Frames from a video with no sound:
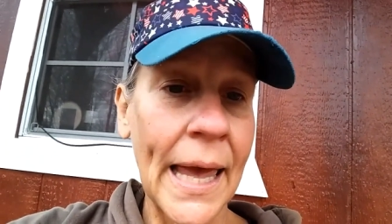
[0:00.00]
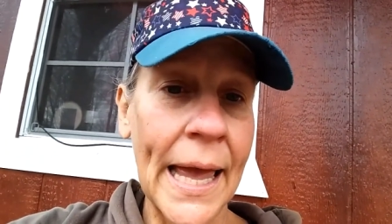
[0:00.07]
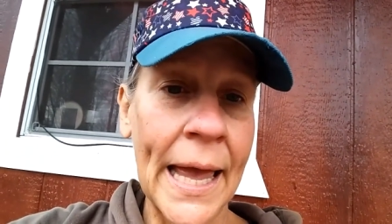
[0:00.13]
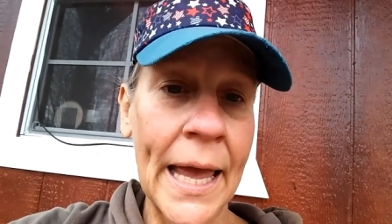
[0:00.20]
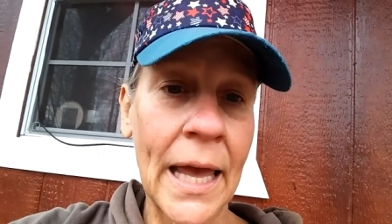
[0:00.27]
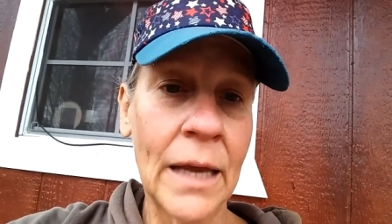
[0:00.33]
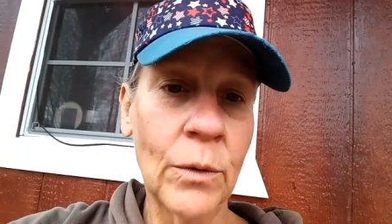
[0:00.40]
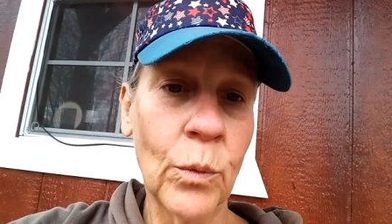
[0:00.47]

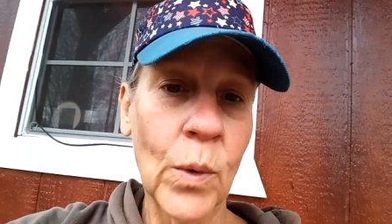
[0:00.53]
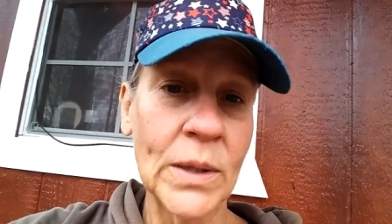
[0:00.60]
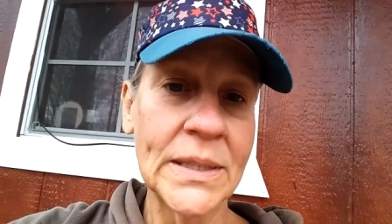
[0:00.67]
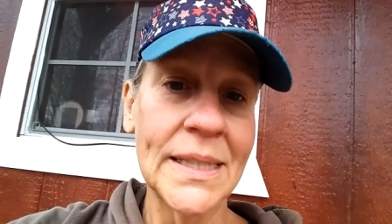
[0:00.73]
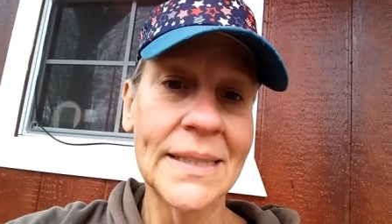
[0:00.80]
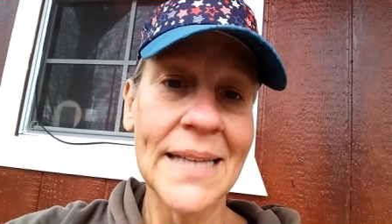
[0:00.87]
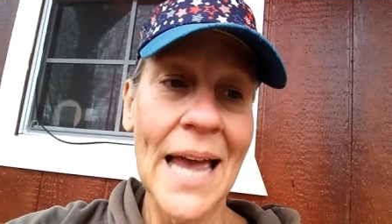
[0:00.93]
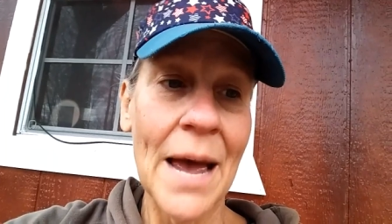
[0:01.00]
And
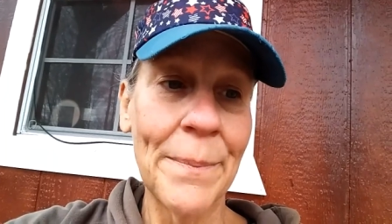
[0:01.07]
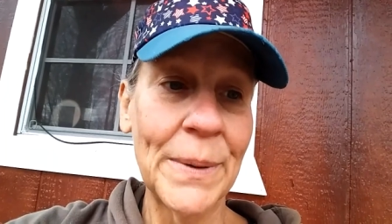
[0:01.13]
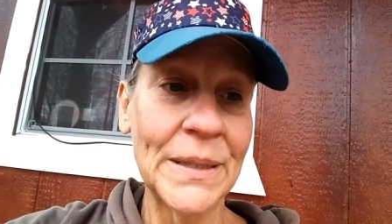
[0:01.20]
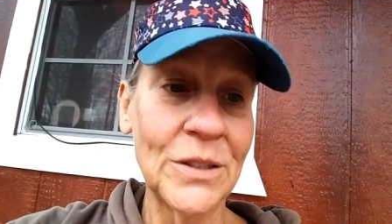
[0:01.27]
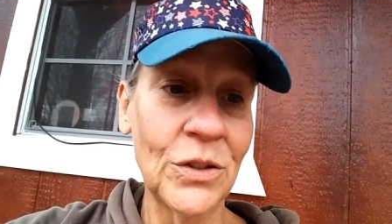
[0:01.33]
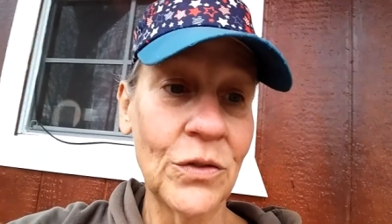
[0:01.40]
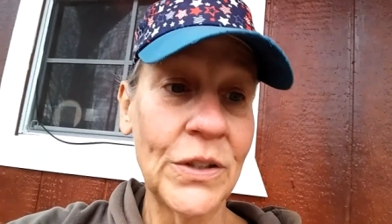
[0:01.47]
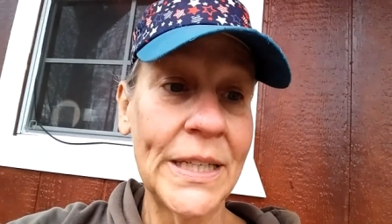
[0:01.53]
once this
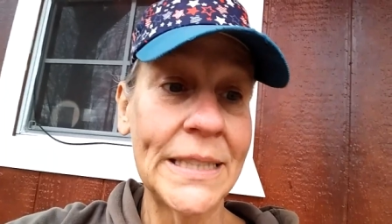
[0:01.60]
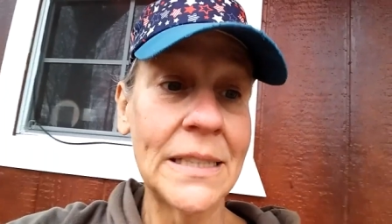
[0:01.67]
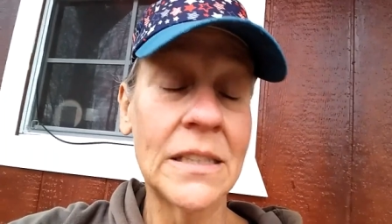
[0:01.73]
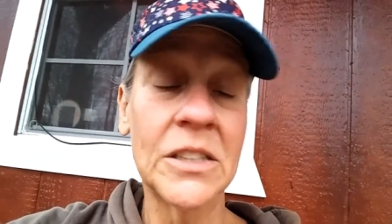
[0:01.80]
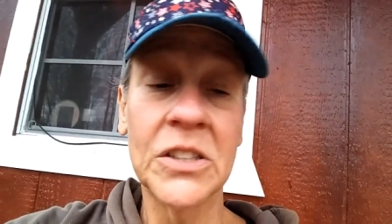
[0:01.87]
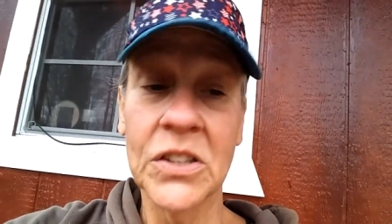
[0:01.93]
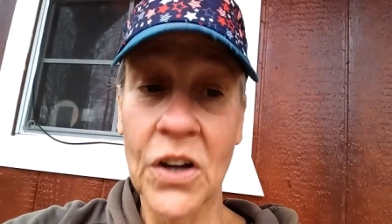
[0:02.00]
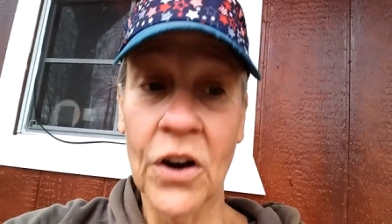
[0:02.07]
happens, you need to
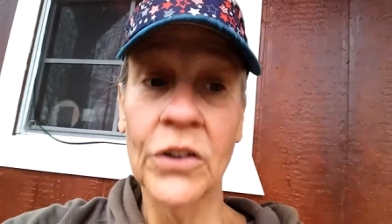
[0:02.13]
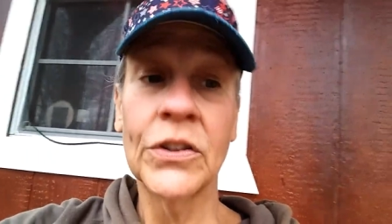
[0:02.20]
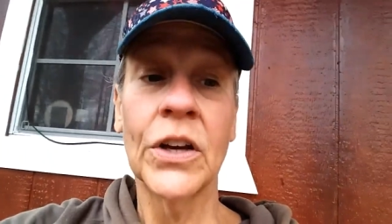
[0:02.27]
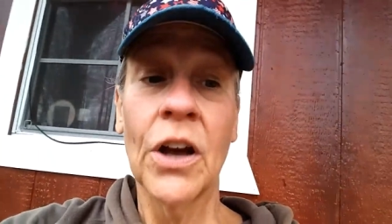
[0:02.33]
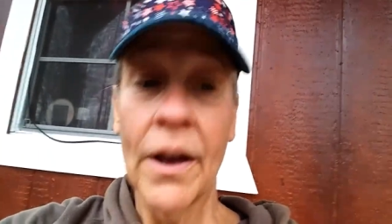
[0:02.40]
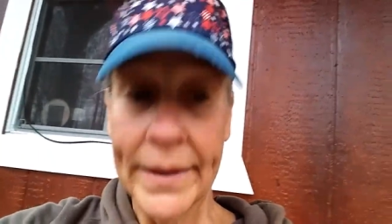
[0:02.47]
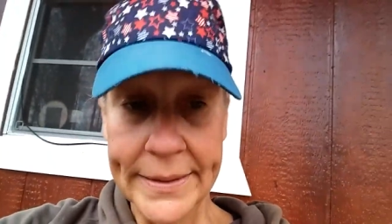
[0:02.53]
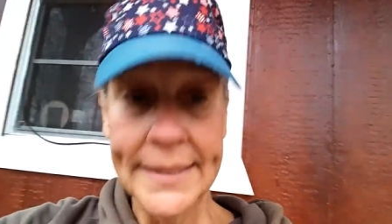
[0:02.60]
discard the
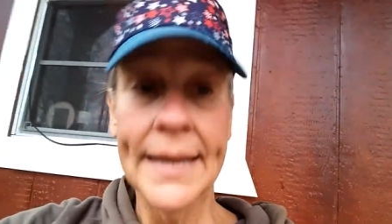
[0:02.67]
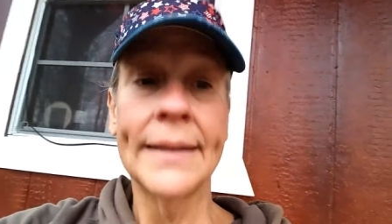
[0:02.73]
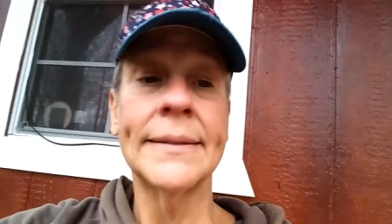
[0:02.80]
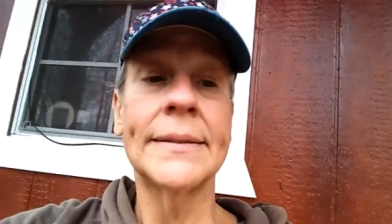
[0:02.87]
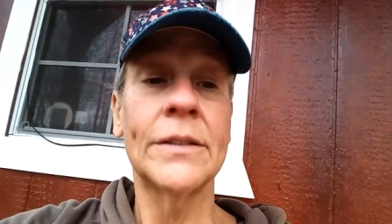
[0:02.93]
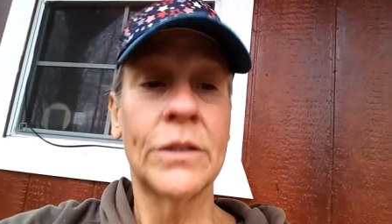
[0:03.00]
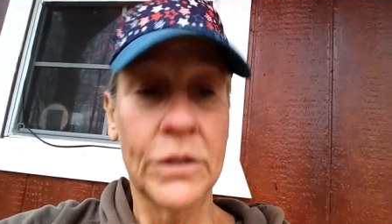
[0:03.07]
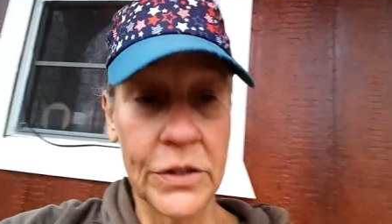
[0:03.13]

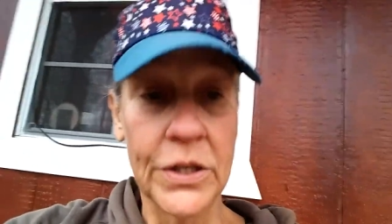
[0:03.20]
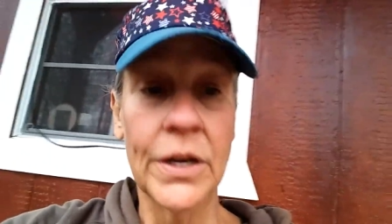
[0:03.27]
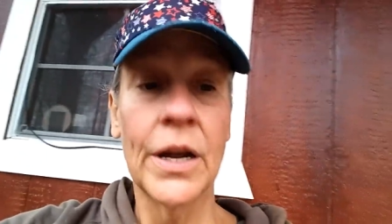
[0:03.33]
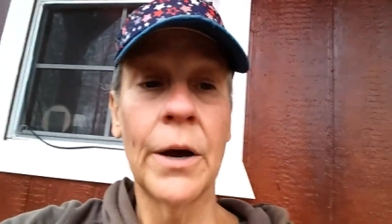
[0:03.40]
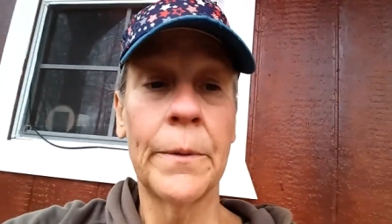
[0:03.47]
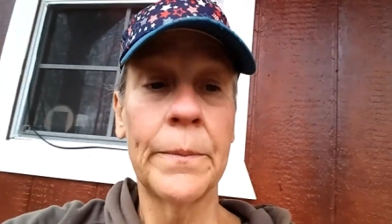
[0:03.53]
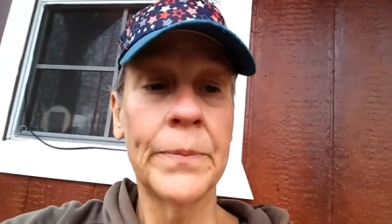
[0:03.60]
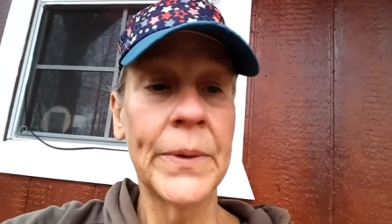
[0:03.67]
contents. Good to
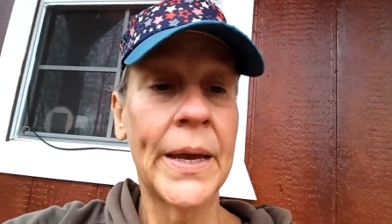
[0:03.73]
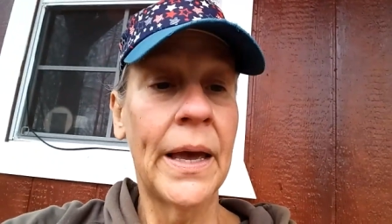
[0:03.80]
know.